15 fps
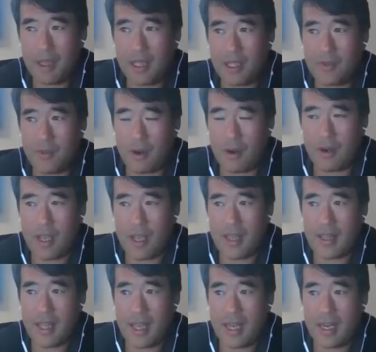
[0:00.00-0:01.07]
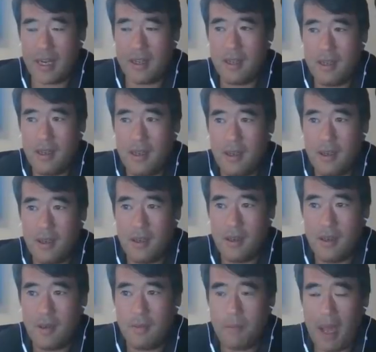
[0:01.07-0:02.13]
as far, and then
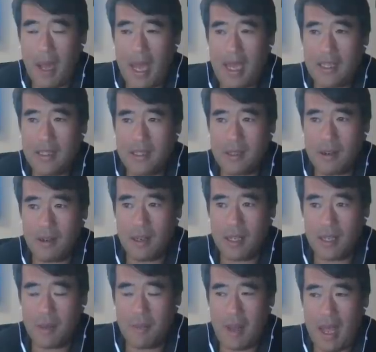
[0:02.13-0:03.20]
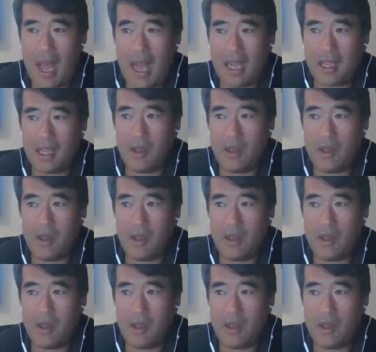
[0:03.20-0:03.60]
Biden started to come back.